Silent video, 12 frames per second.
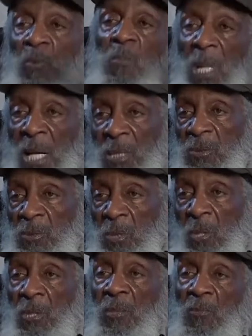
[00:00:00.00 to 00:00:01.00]
2 blocks was
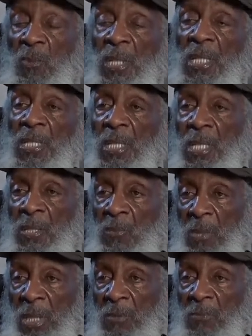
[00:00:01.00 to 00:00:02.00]
all them
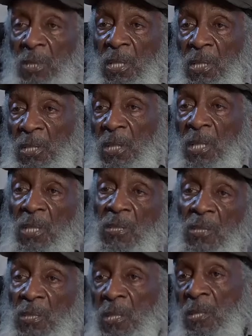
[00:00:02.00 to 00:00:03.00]
rednecks, right, with their
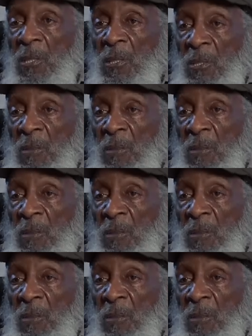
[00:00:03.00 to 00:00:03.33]
guns and their